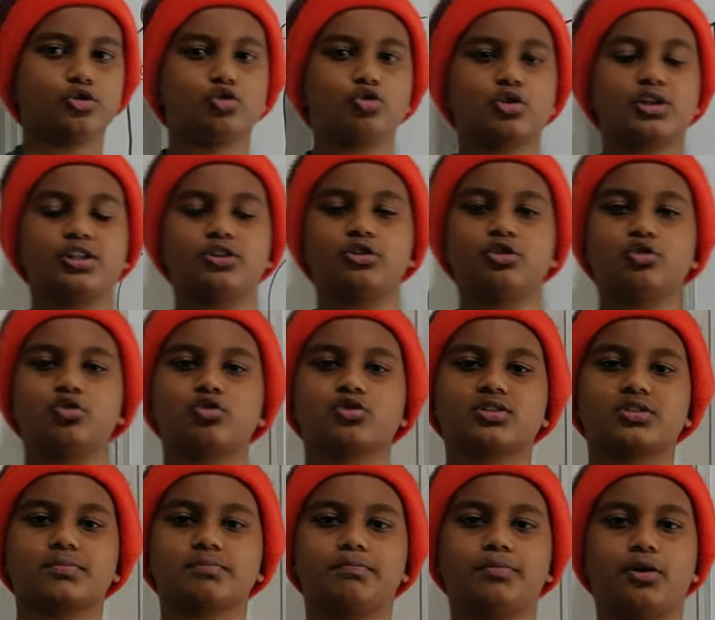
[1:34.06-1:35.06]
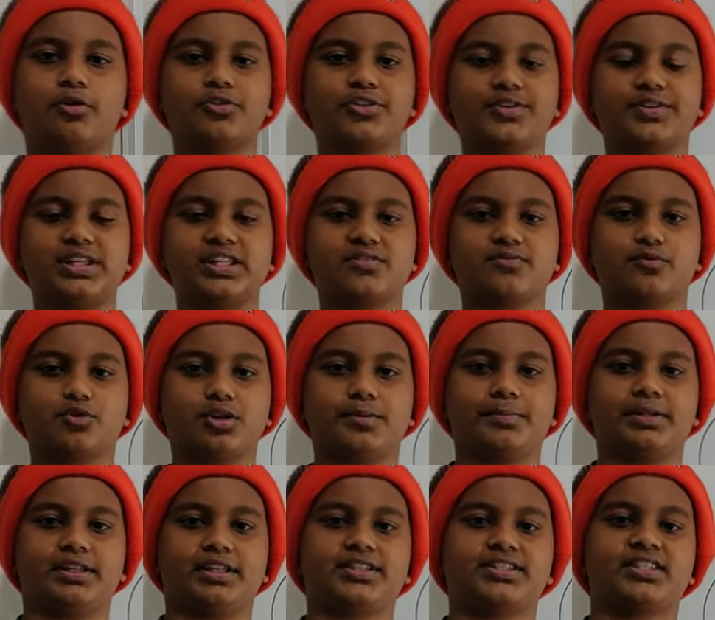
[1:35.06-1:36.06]
You can use both of these
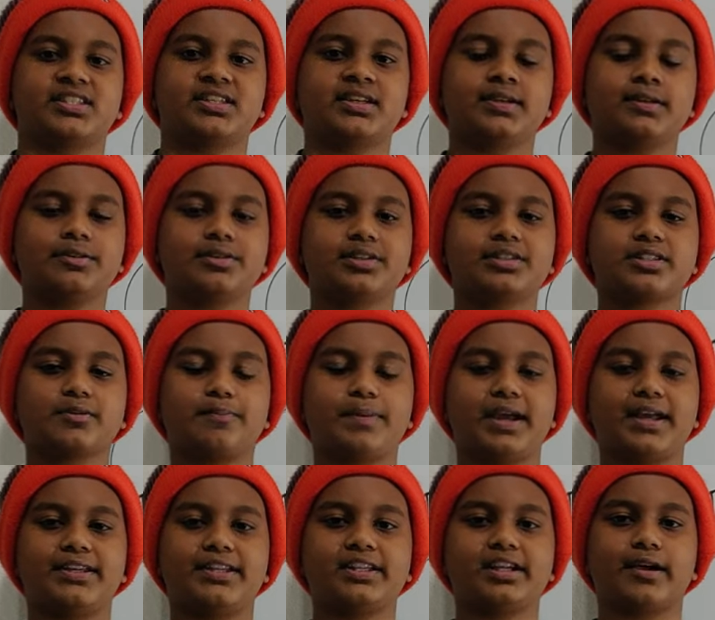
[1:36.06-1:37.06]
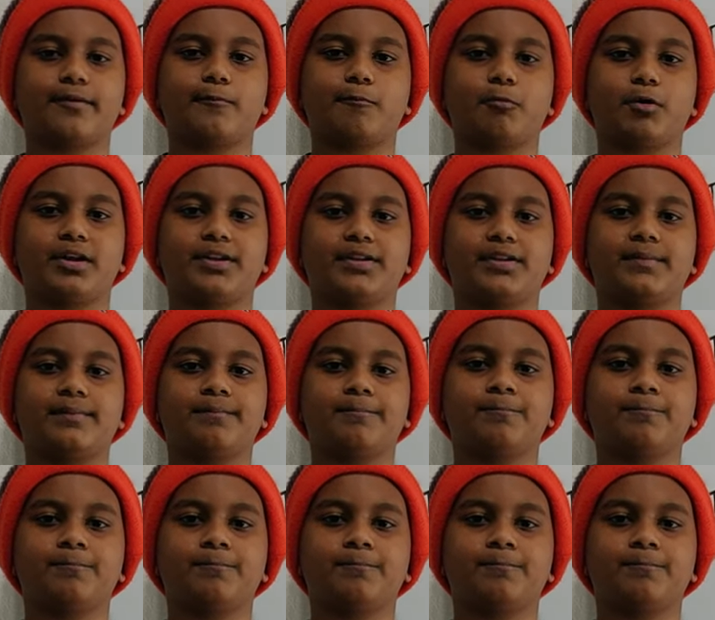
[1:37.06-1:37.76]
formulas depending on what